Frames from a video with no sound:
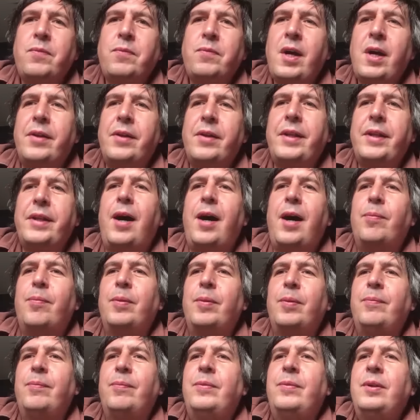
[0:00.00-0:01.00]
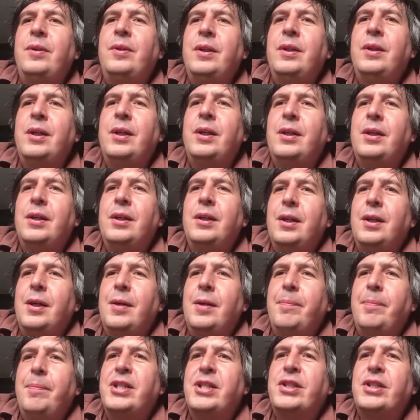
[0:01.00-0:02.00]
had that album
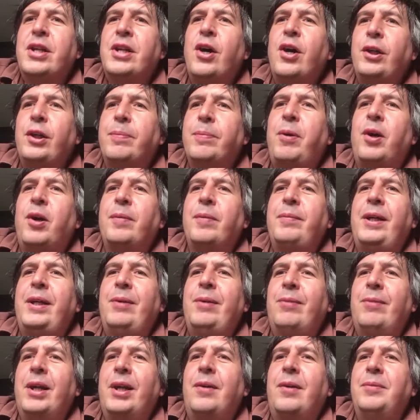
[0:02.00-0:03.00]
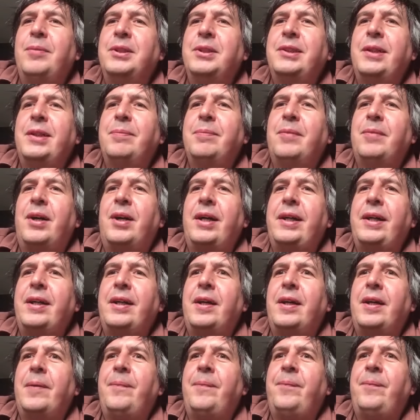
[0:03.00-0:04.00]
bestowed upon me when I was in
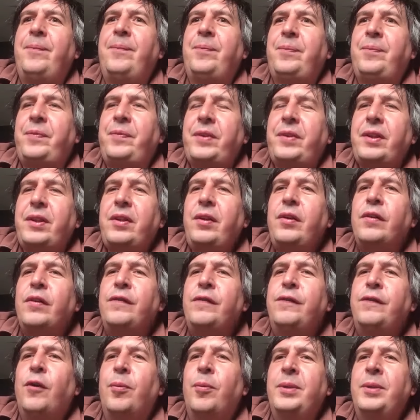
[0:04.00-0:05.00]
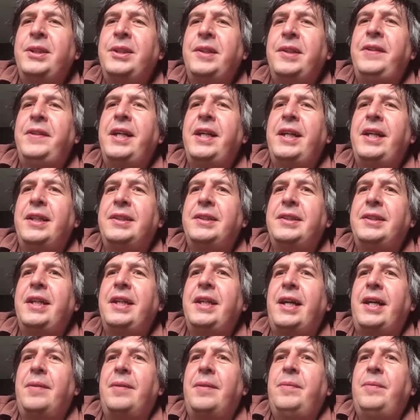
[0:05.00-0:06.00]
my formative years.
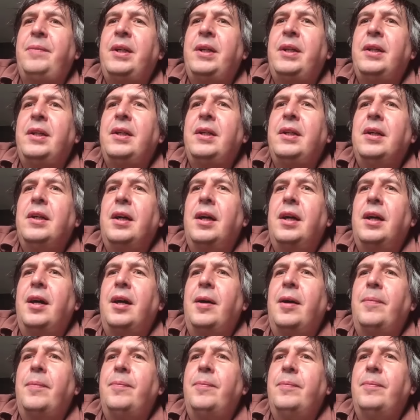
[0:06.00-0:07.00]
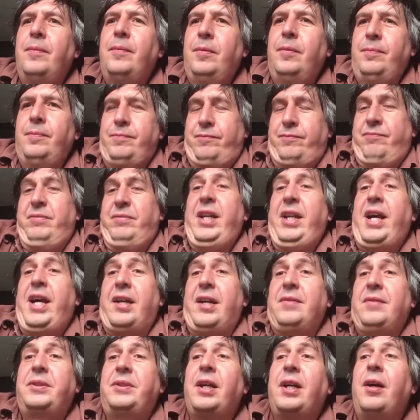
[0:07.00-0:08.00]
So I
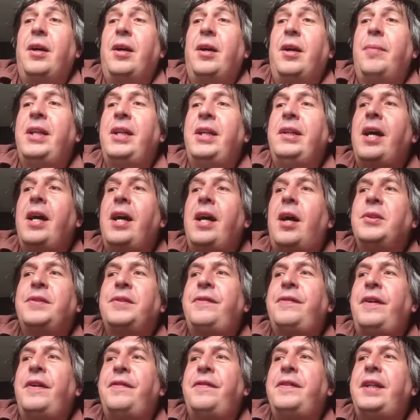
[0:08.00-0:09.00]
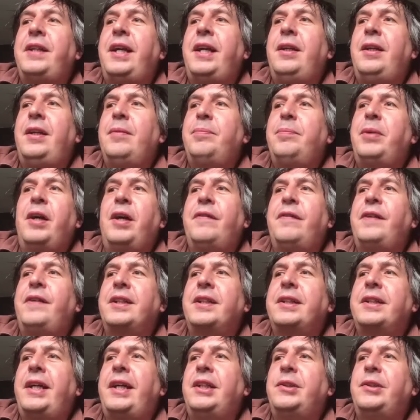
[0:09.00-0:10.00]
mean, I was 15,
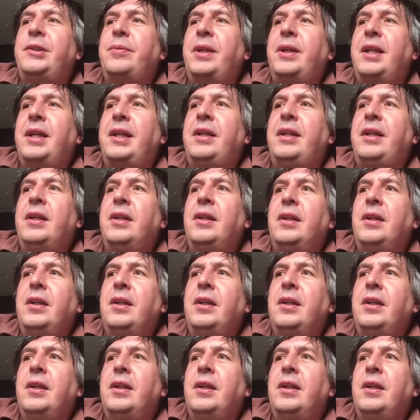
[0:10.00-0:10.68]
perfect age really.